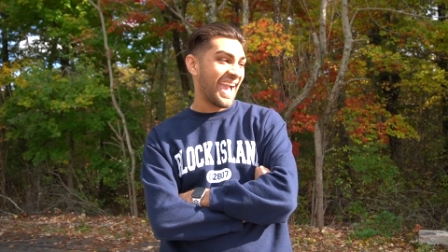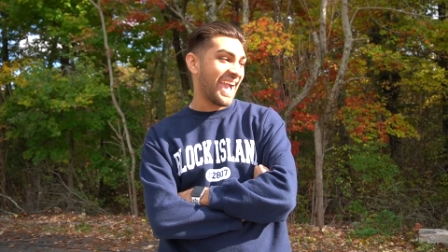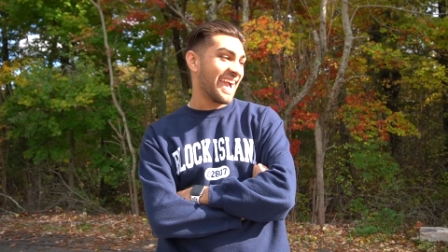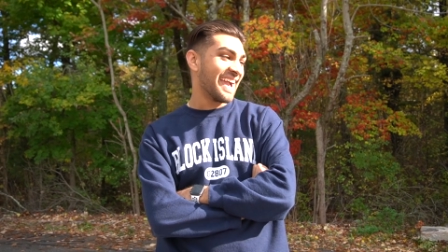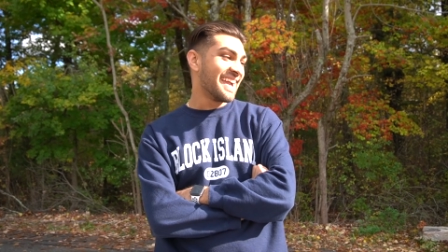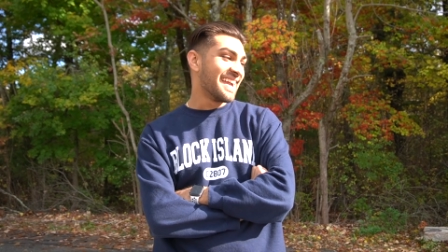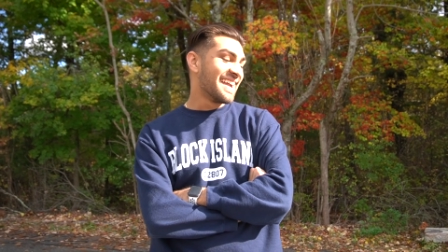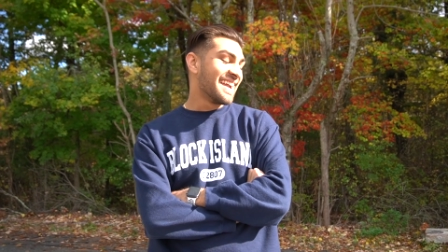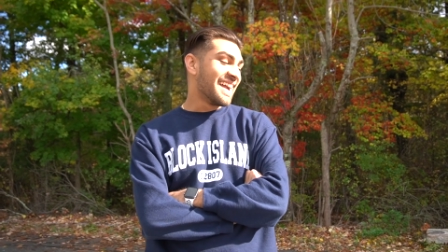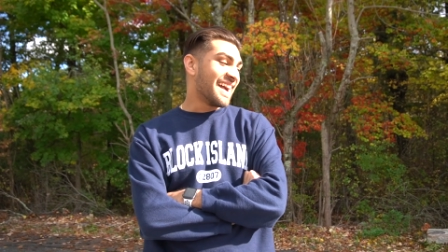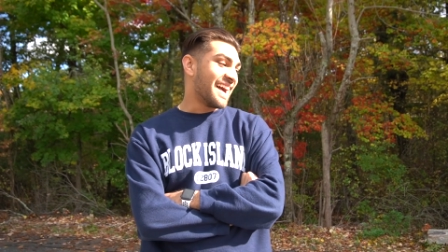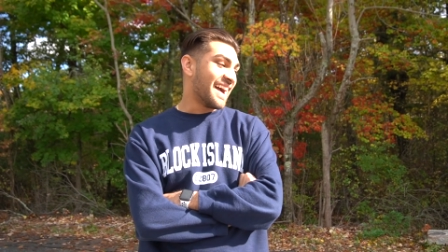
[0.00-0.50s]
yeah.
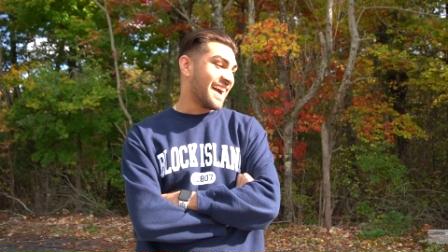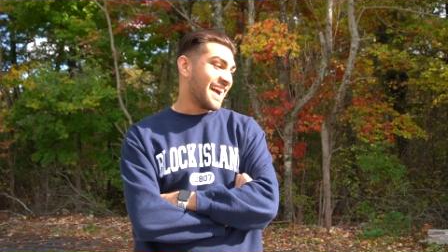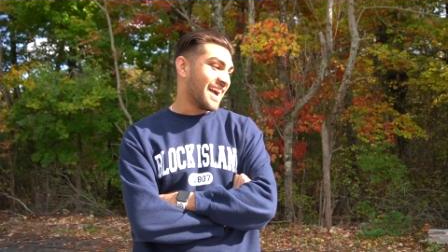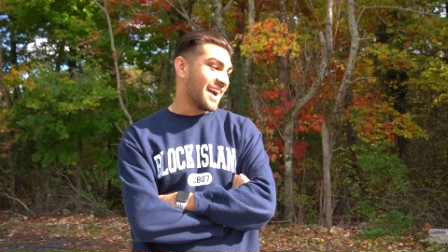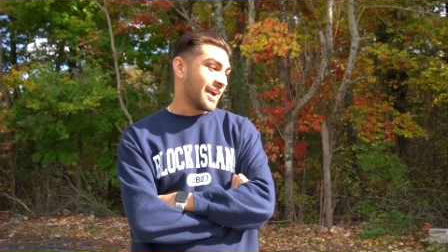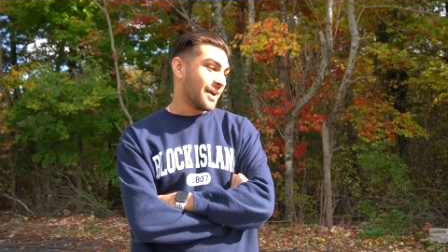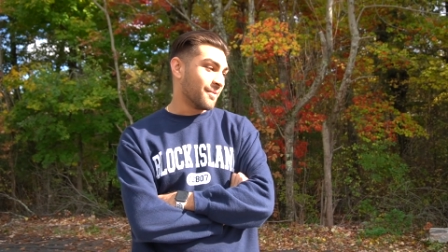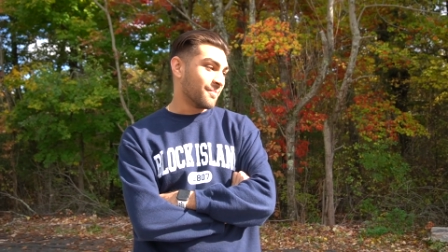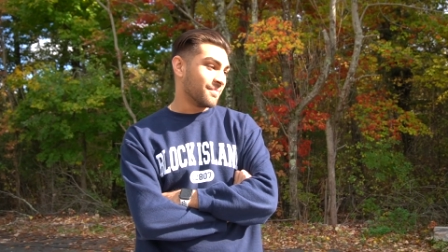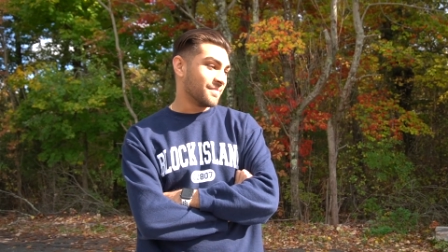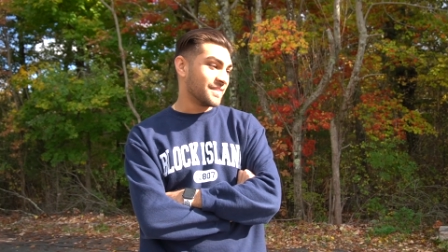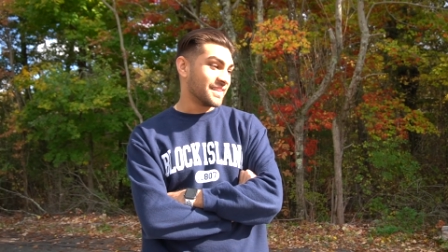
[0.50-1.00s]

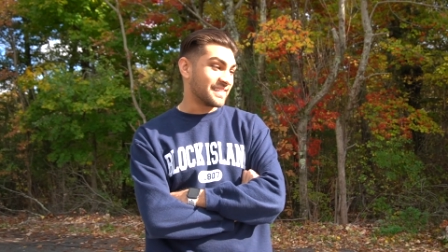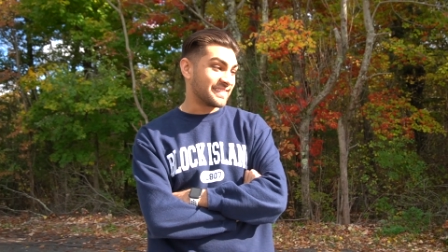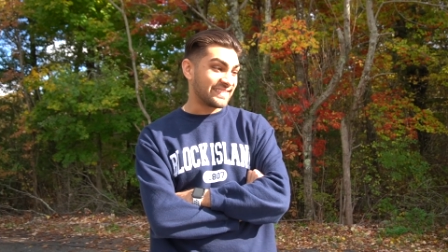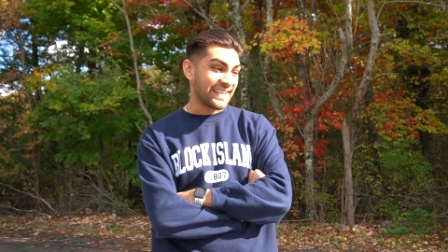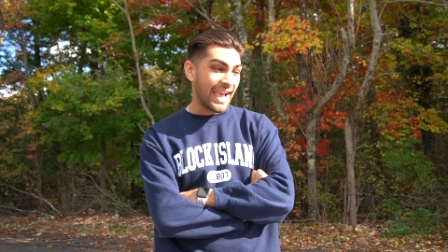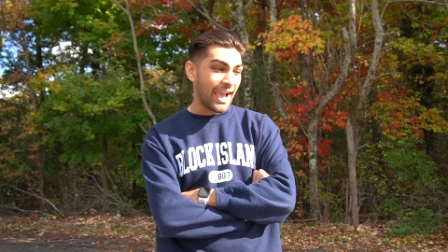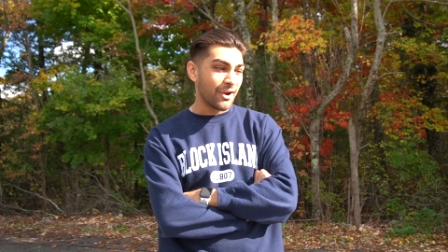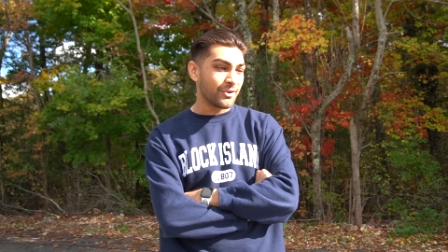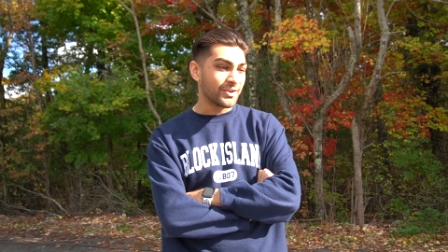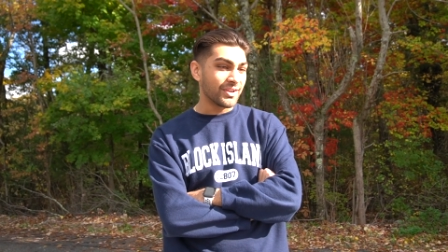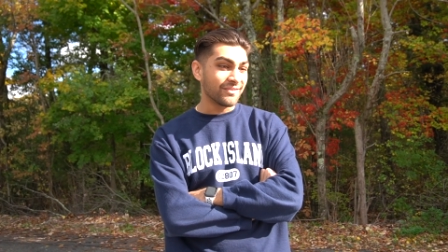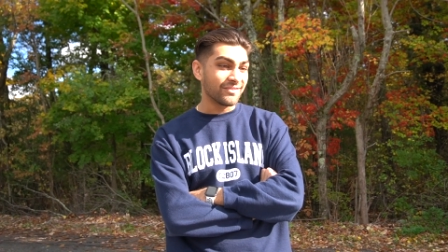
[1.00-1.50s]
Um, the
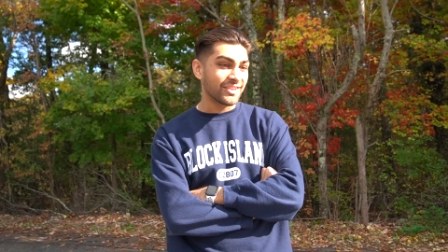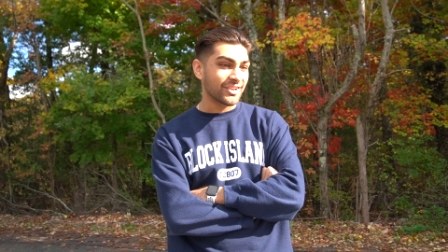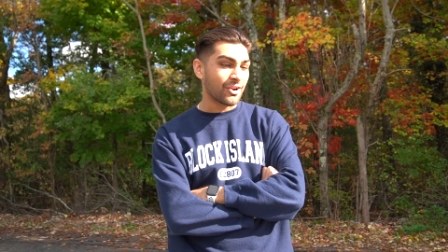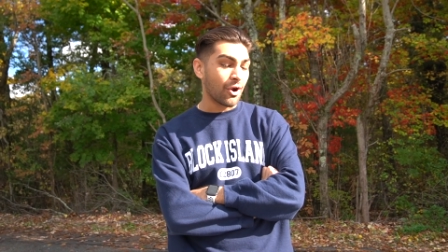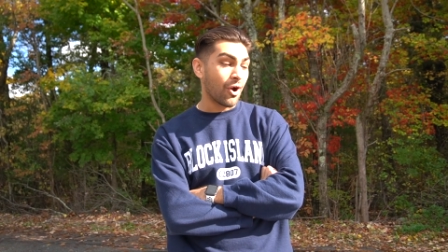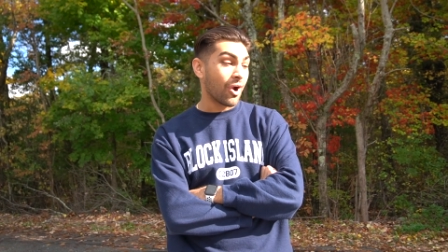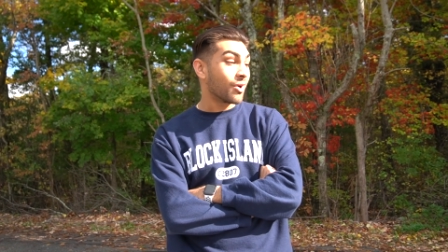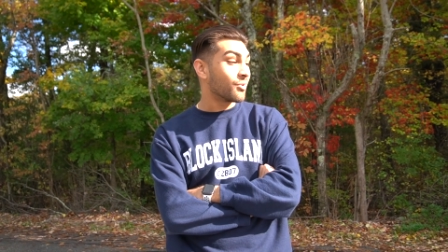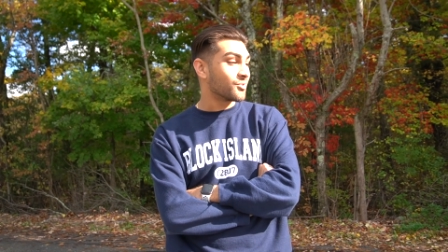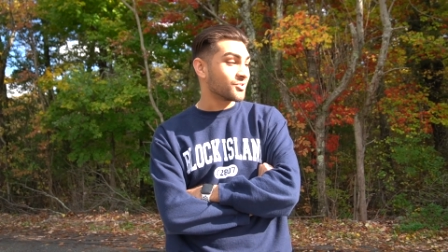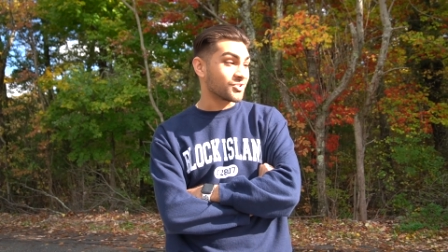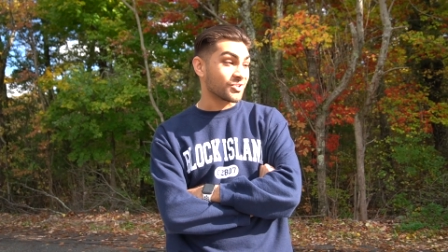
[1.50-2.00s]
sound of the
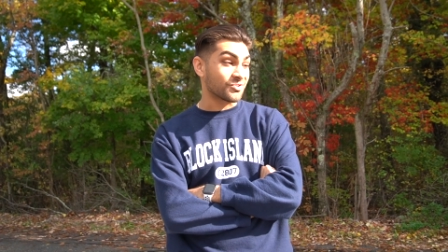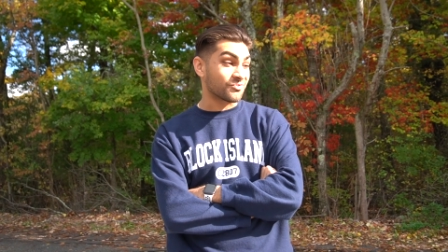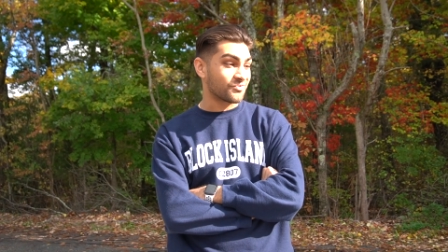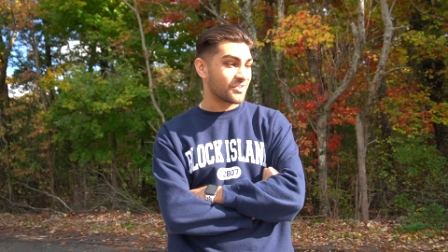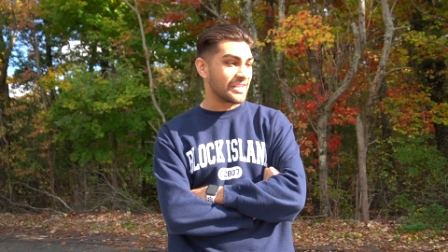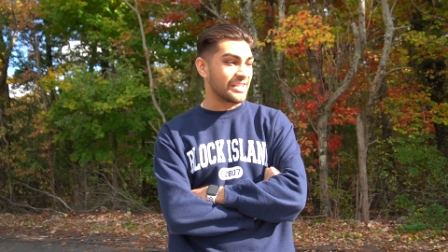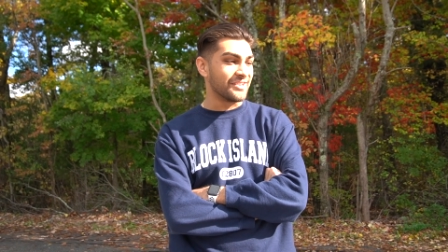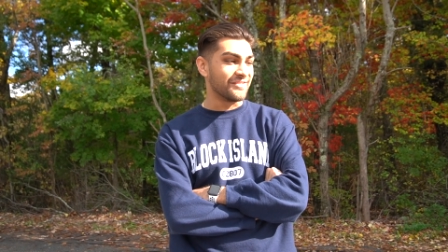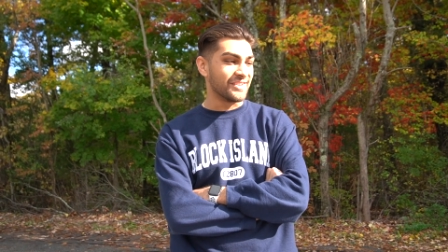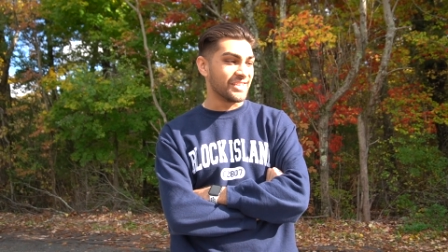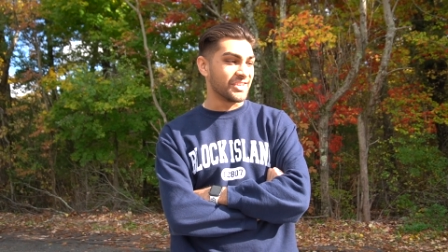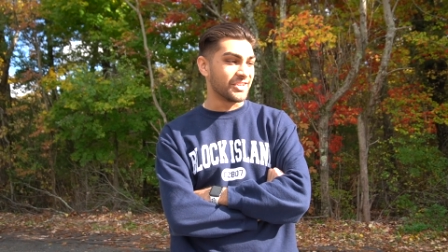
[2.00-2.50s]
car was just
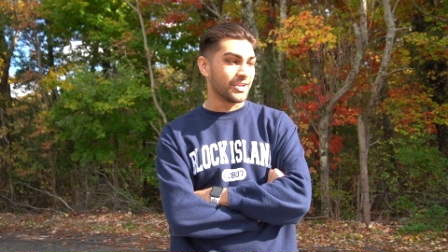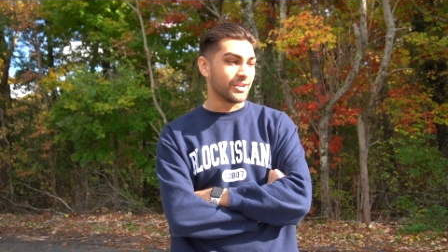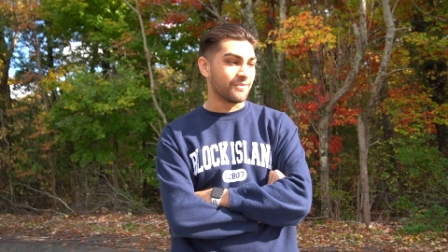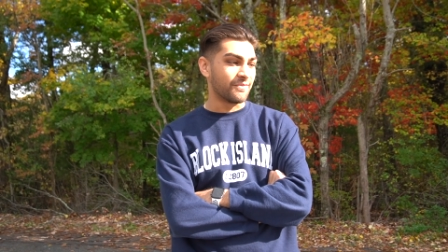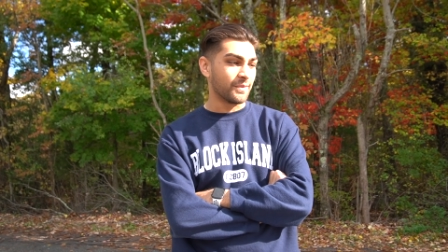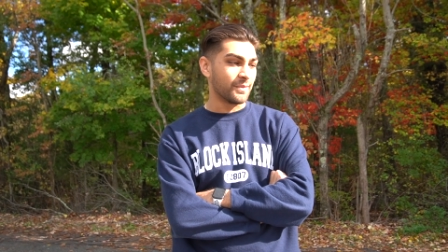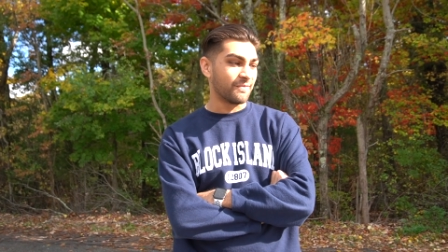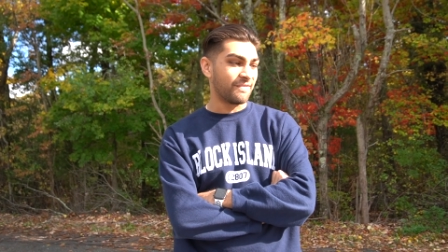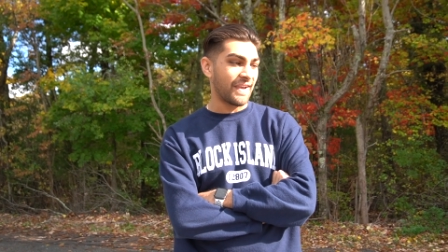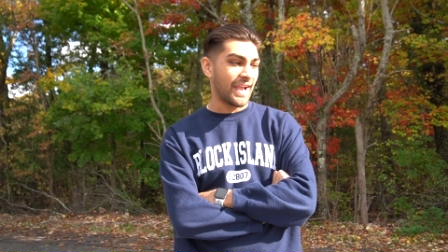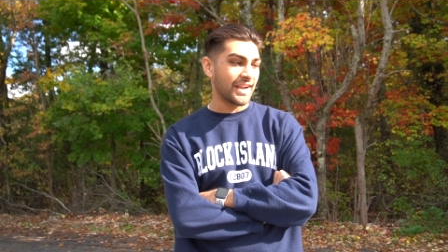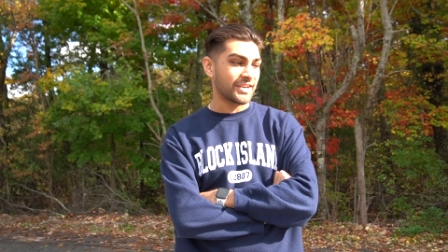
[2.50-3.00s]
really, really good
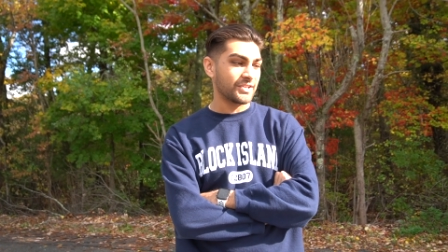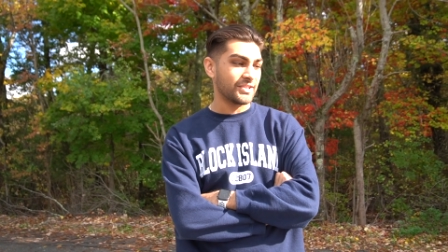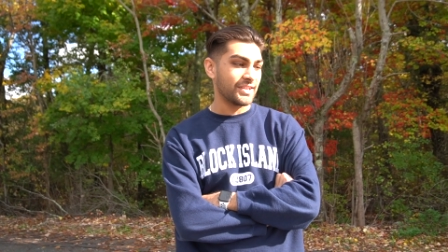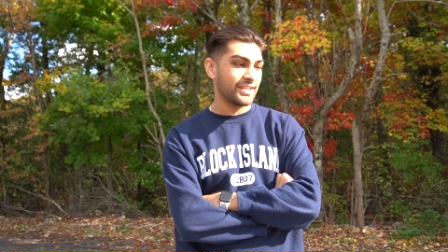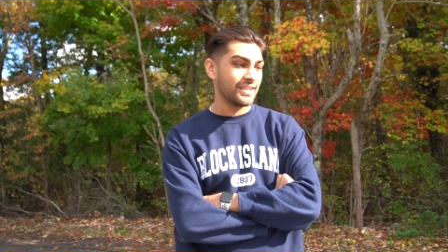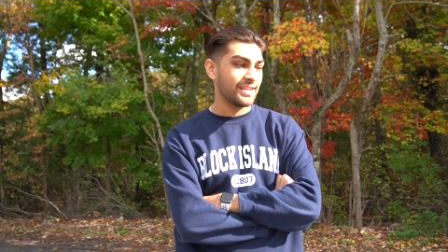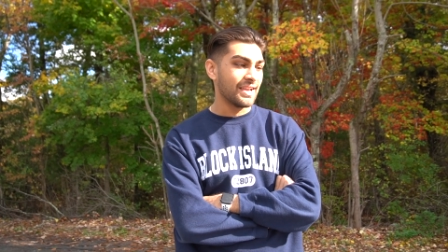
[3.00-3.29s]
from the factory.